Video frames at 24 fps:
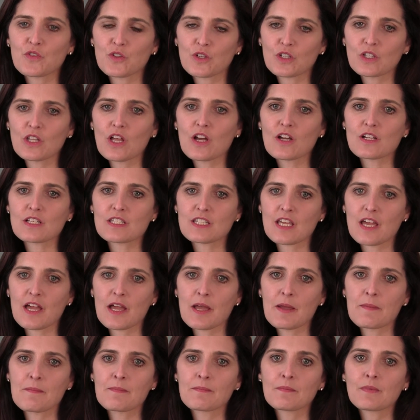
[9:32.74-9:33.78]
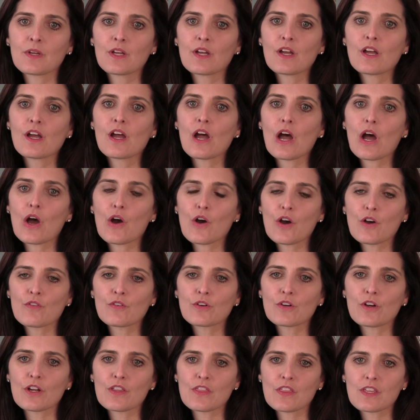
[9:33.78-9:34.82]
for a long time.
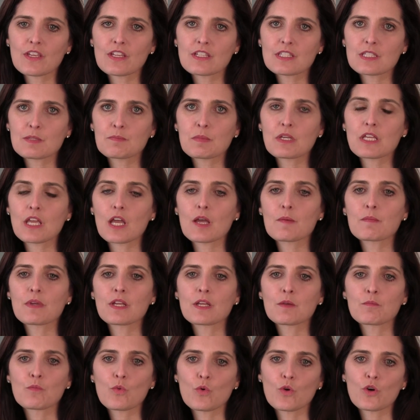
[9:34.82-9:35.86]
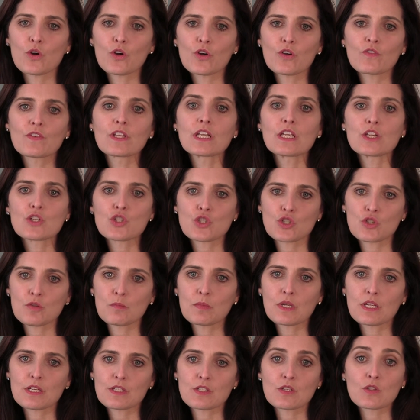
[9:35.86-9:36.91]
However, I think it's becoming more of an issue
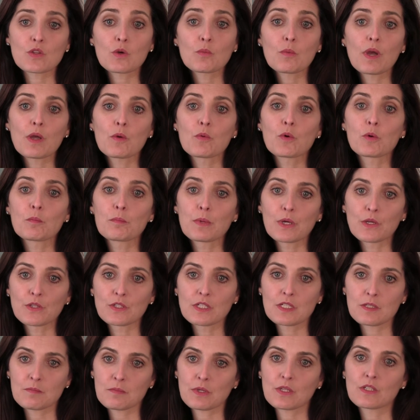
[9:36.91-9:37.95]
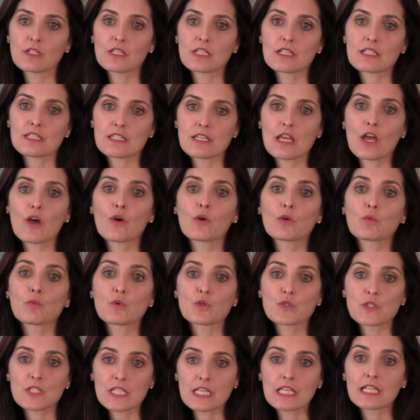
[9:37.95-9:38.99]
because of the way we're building buildings now, and
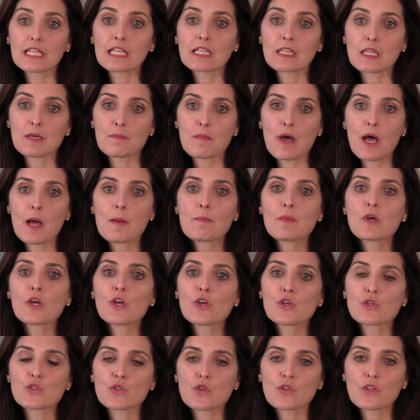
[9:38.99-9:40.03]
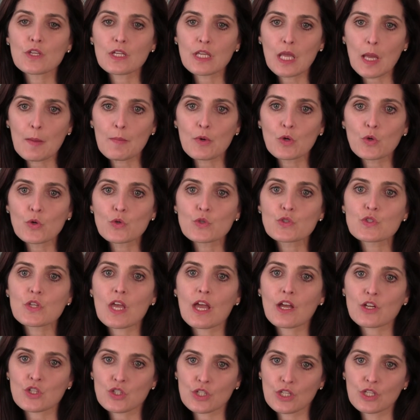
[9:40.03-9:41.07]
we're sealing them up, so the chemicals
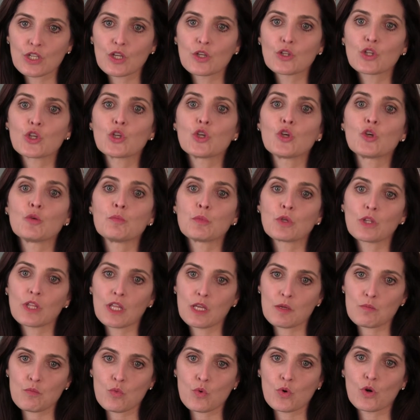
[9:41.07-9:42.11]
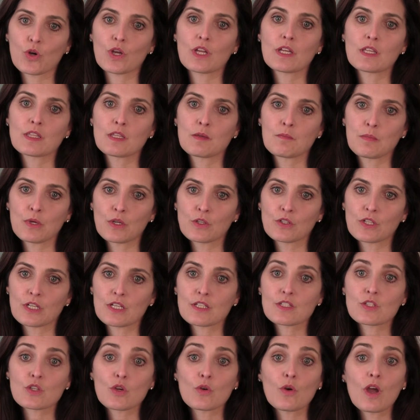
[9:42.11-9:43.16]
actually accumulate more in the
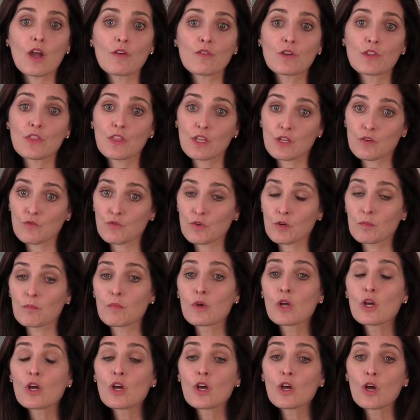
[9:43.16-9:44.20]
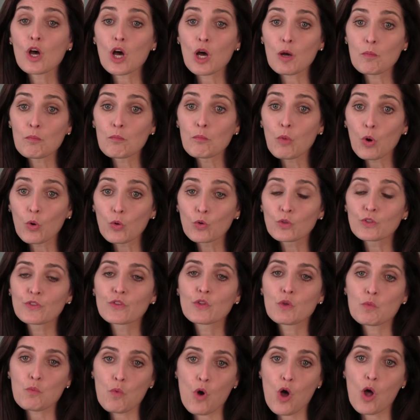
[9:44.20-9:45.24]
building. So everything from a mold
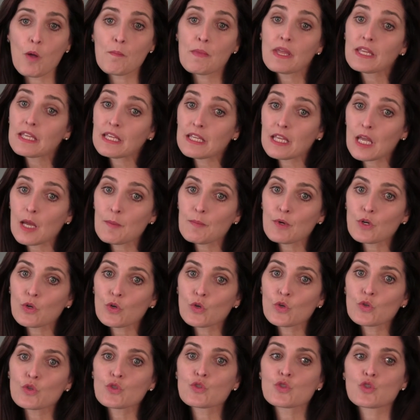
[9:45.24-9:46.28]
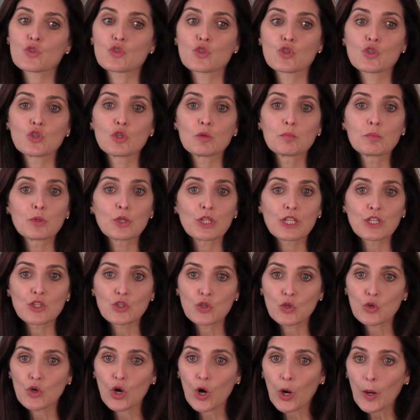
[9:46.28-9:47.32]
in the wall making chemicals to you put in
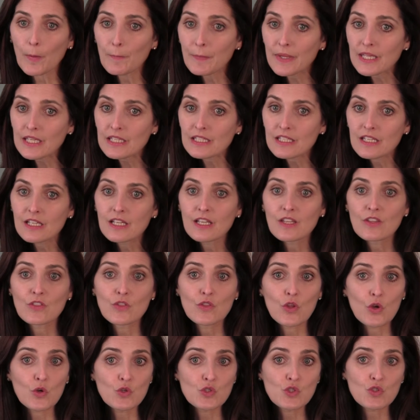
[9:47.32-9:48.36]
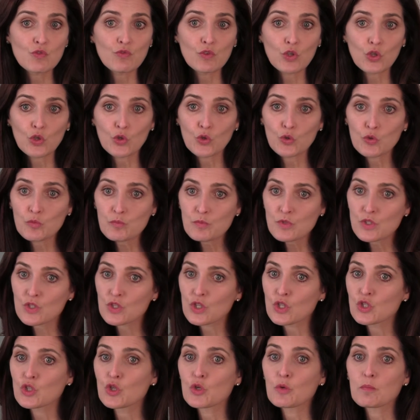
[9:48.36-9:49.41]
new carpet, those fumes,
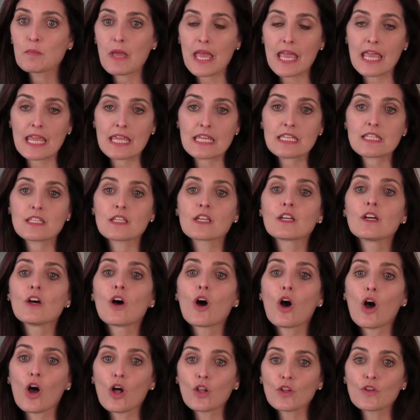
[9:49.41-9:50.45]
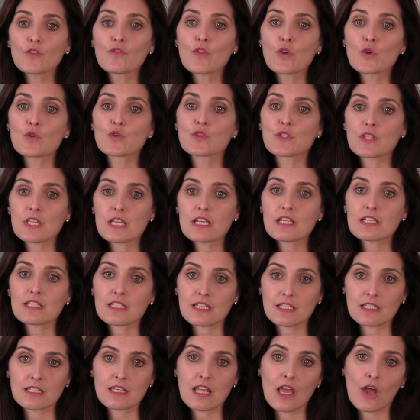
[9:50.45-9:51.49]
the new paint, all of those things
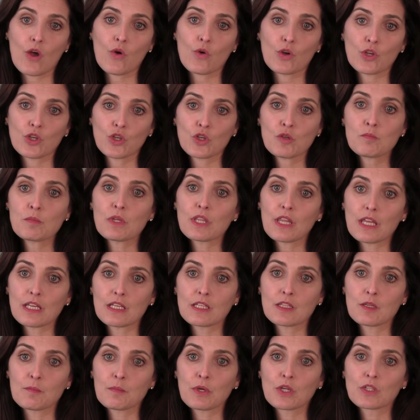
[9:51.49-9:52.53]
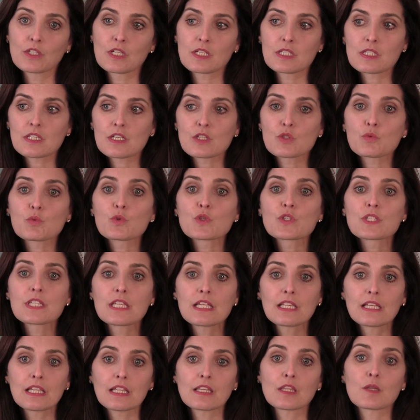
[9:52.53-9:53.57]
can now accumulate in the buildings because we're
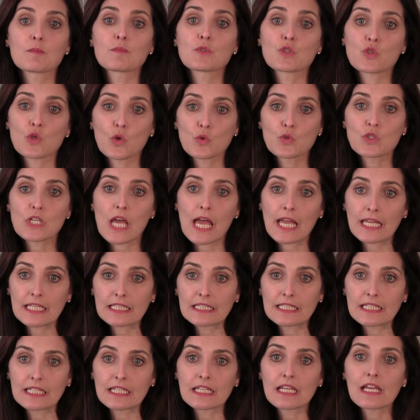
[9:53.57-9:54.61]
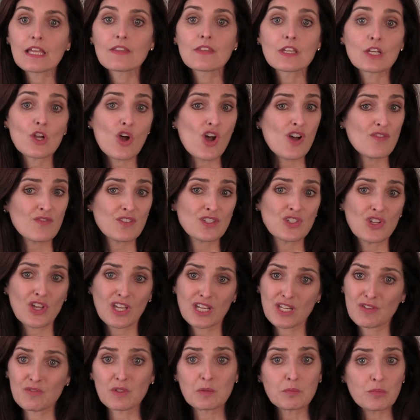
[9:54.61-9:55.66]
sealing them so tightly, and then often
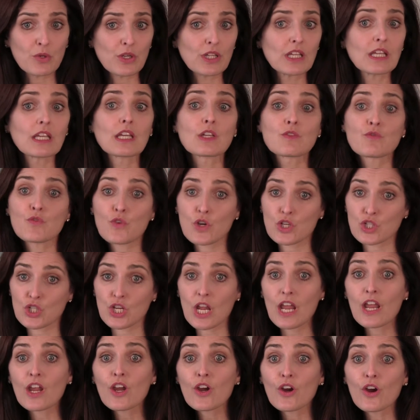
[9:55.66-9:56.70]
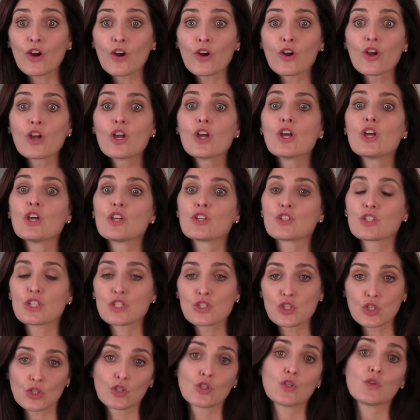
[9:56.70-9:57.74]
not even bringing in fresh air to
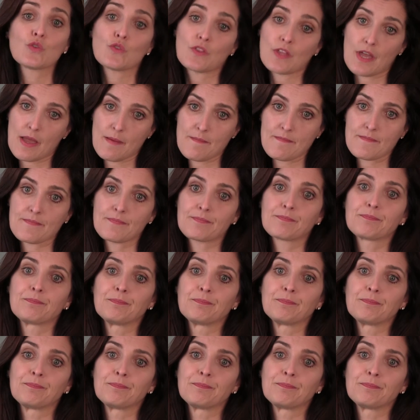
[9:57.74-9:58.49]
dilute them.